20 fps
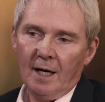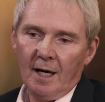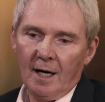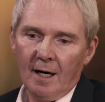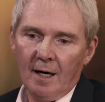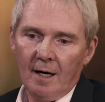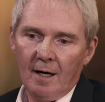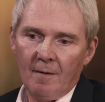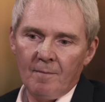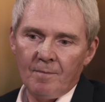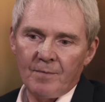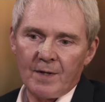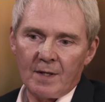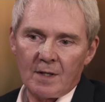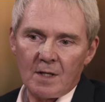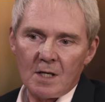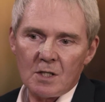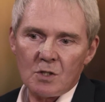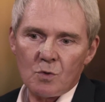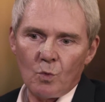that
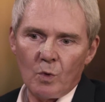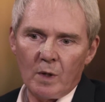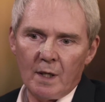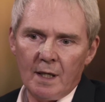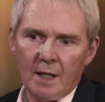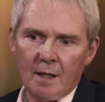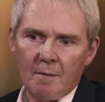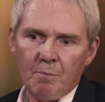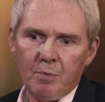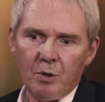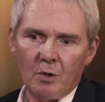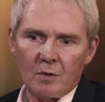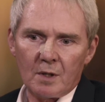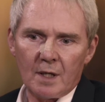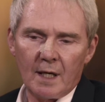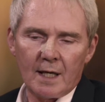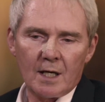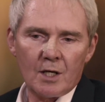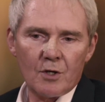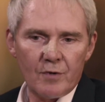as we
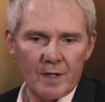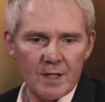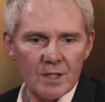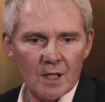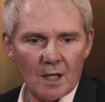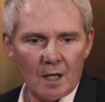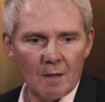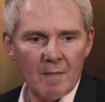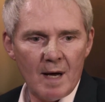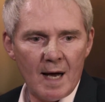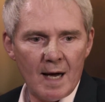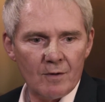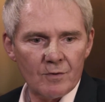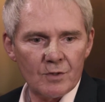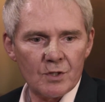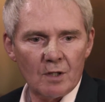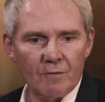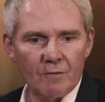put increasing amounts